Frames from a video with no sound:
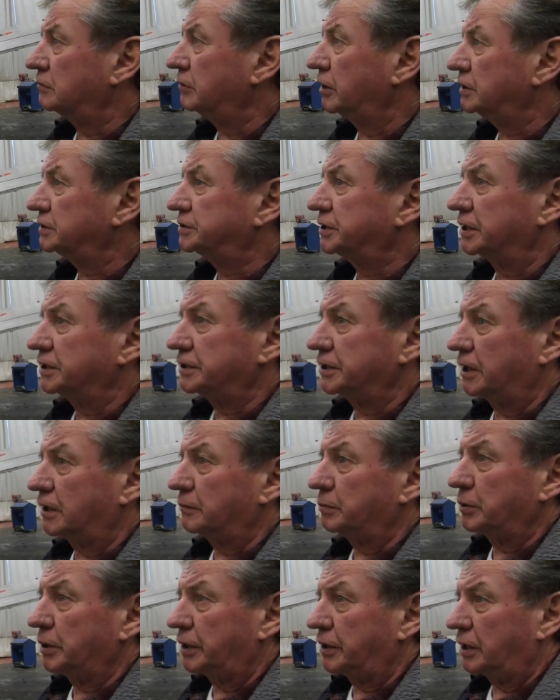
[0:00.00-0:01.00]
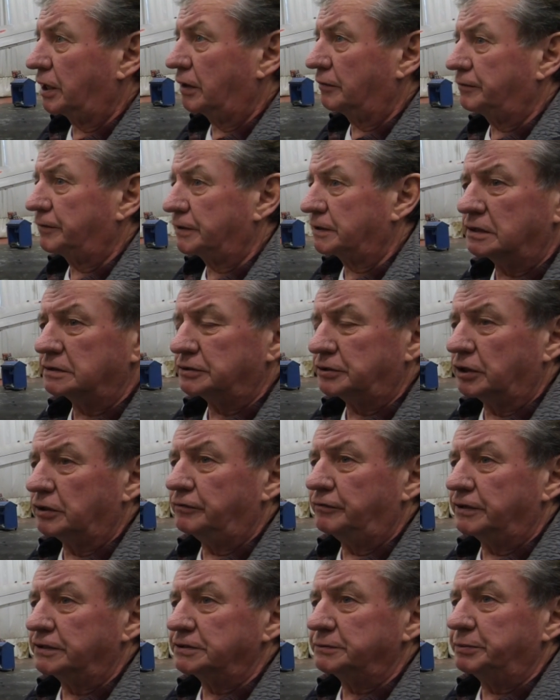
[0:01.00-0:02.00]
really set the airplane off as good
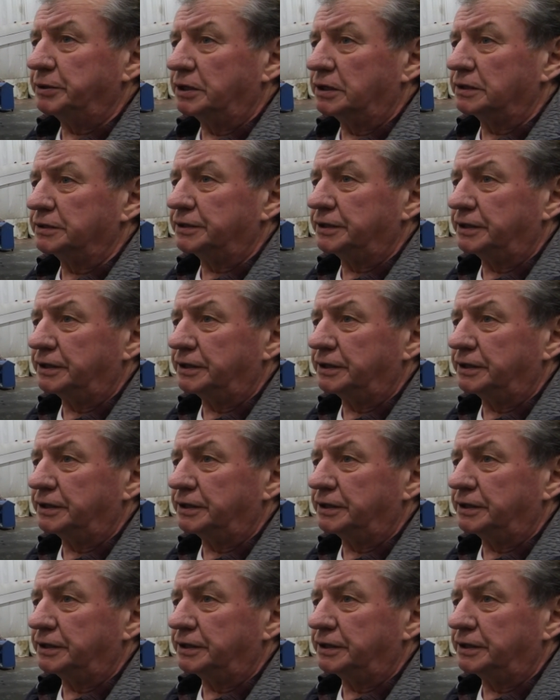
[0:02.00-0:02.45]
visibility,